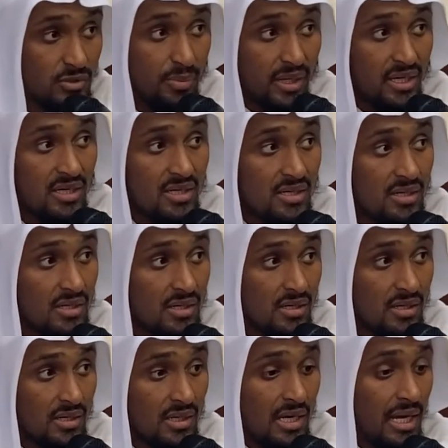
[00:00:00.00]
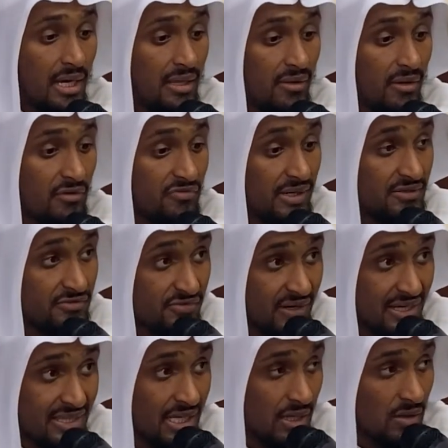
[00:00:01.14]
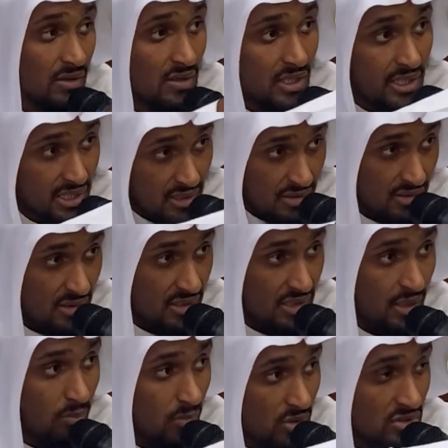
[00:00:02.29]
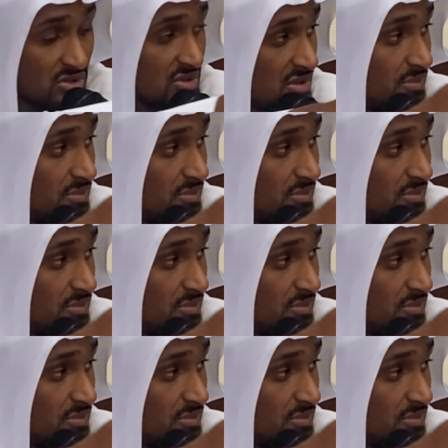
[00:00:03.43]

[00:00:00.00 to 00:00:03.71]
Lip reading: to pay, if I find that car amongst